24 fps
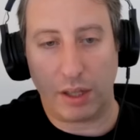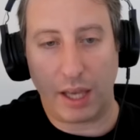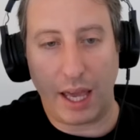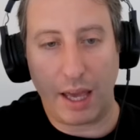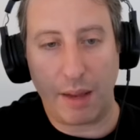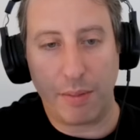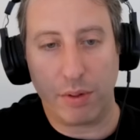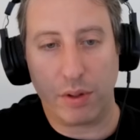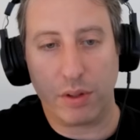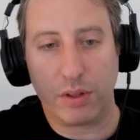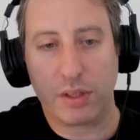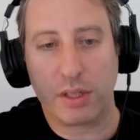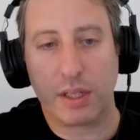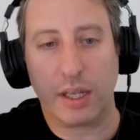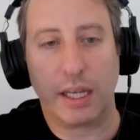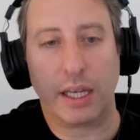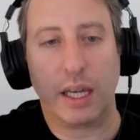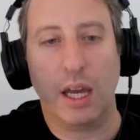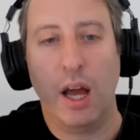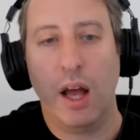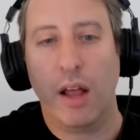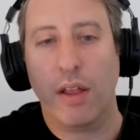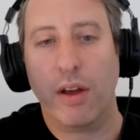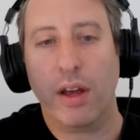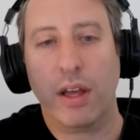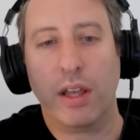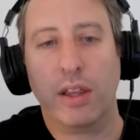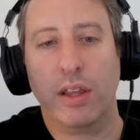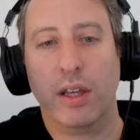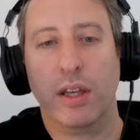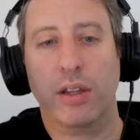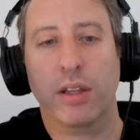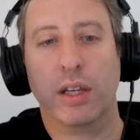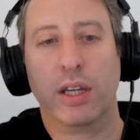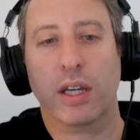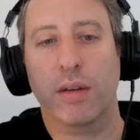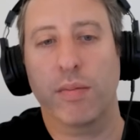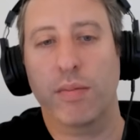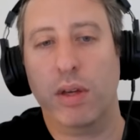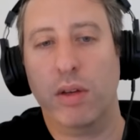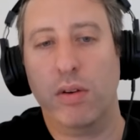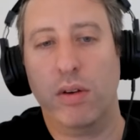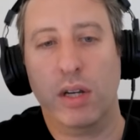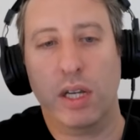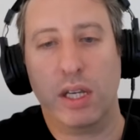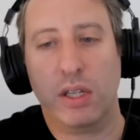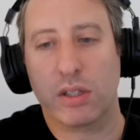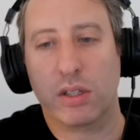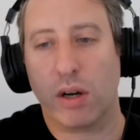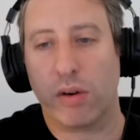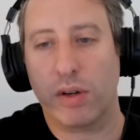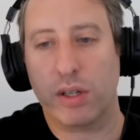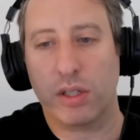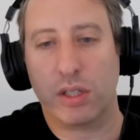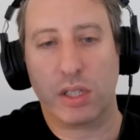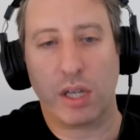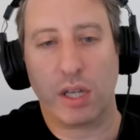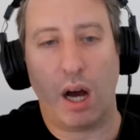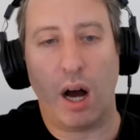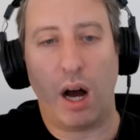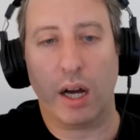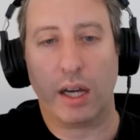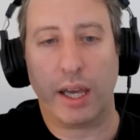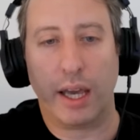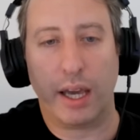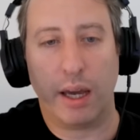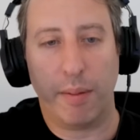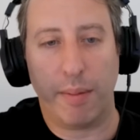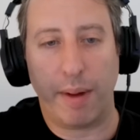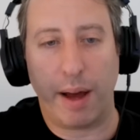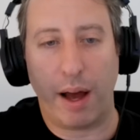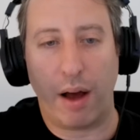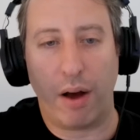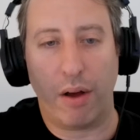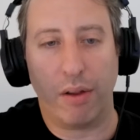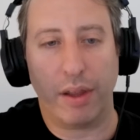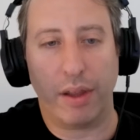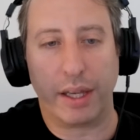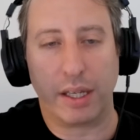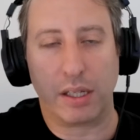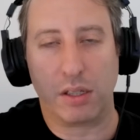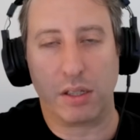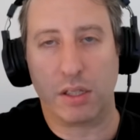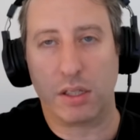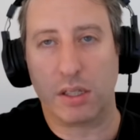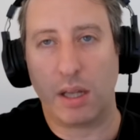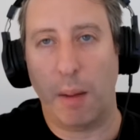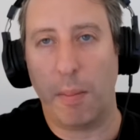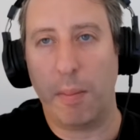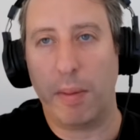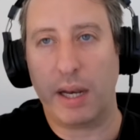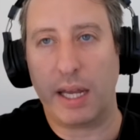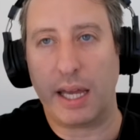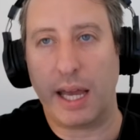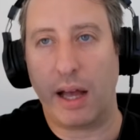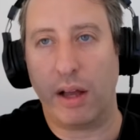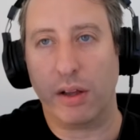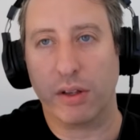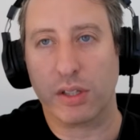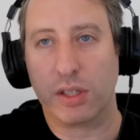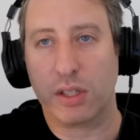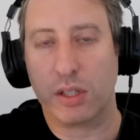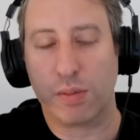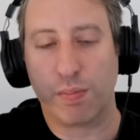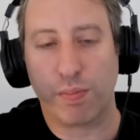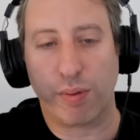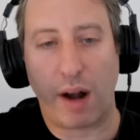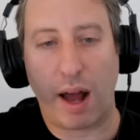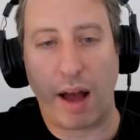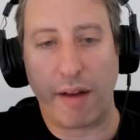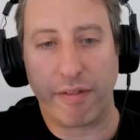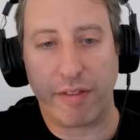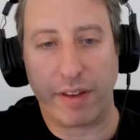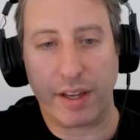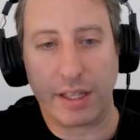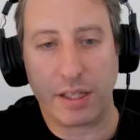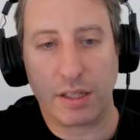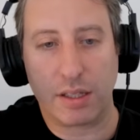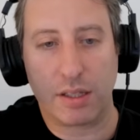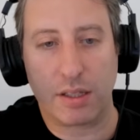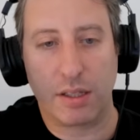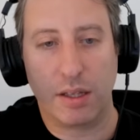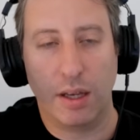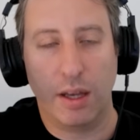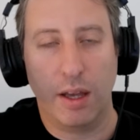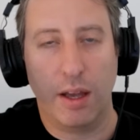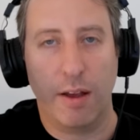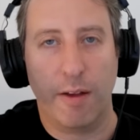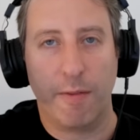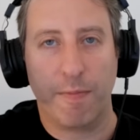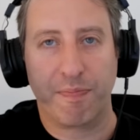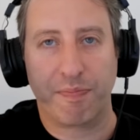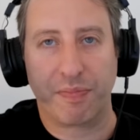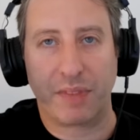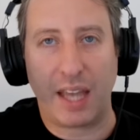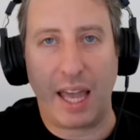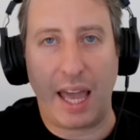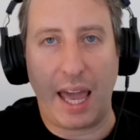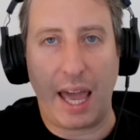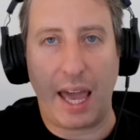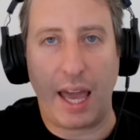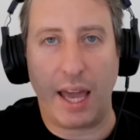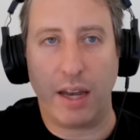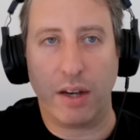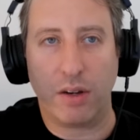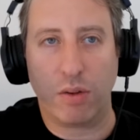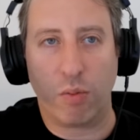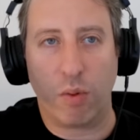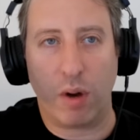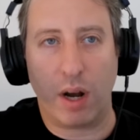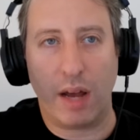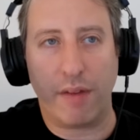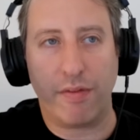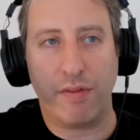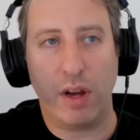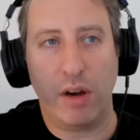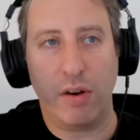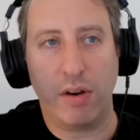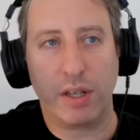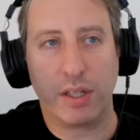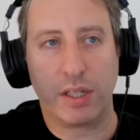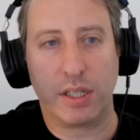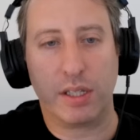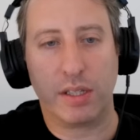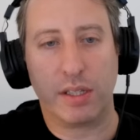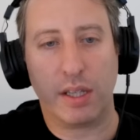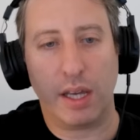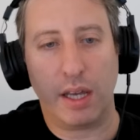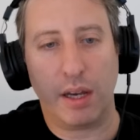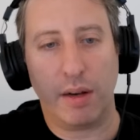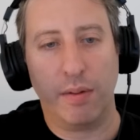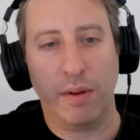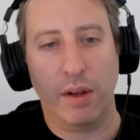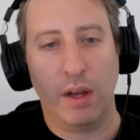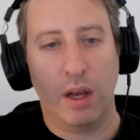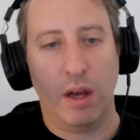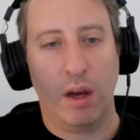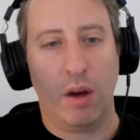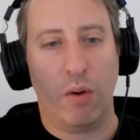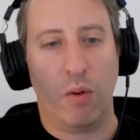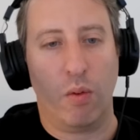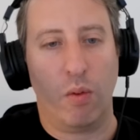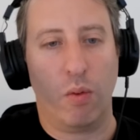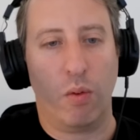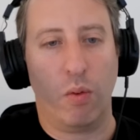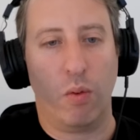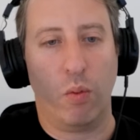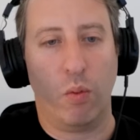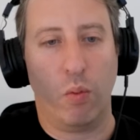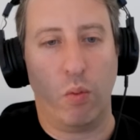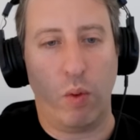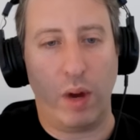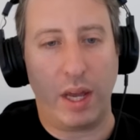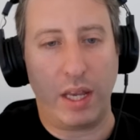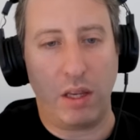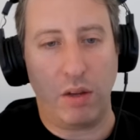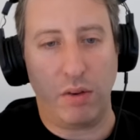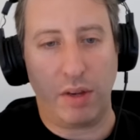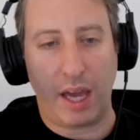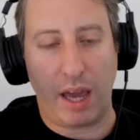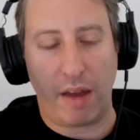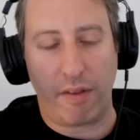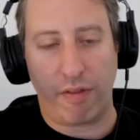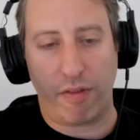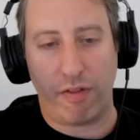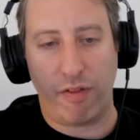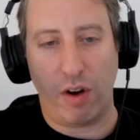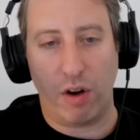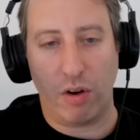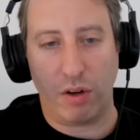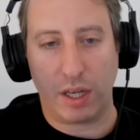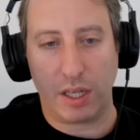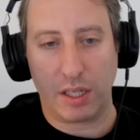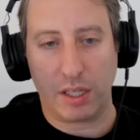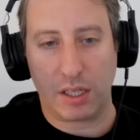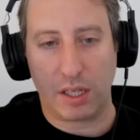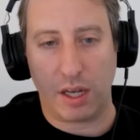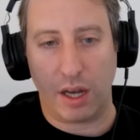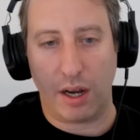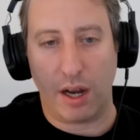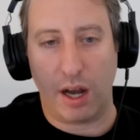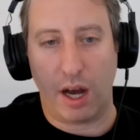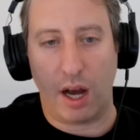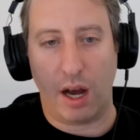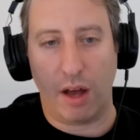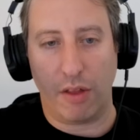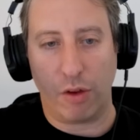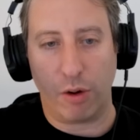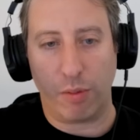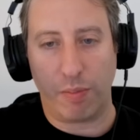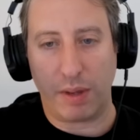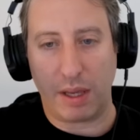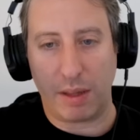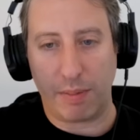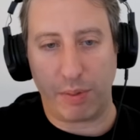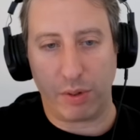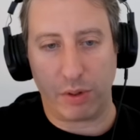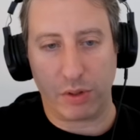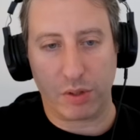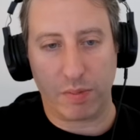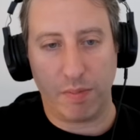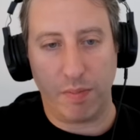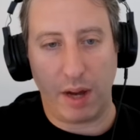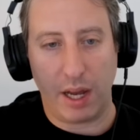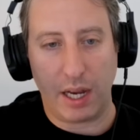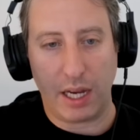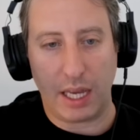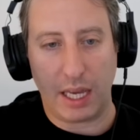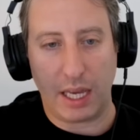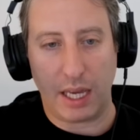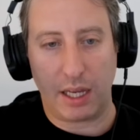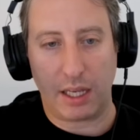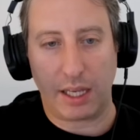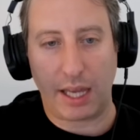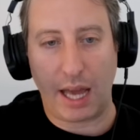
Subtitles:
Gables. Like the community is always talking about like somebody else's profits. And what I've noticed is that when you get focused on other people's money,